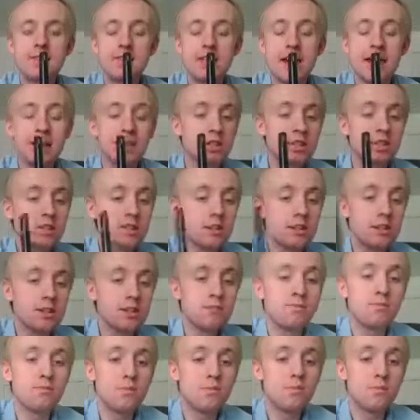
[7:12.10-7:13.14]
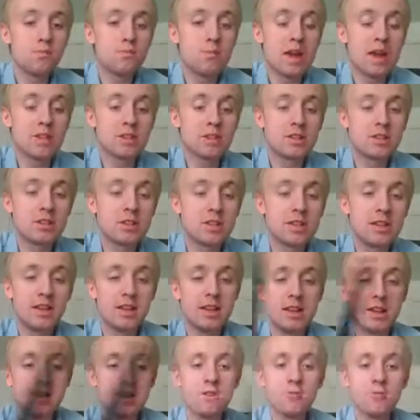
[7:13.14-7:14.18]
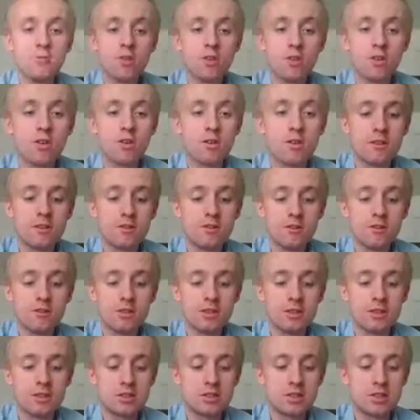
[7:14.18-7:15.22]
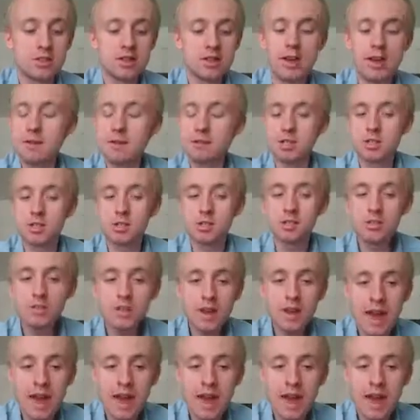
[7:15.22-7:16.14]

that's basically it for this episode.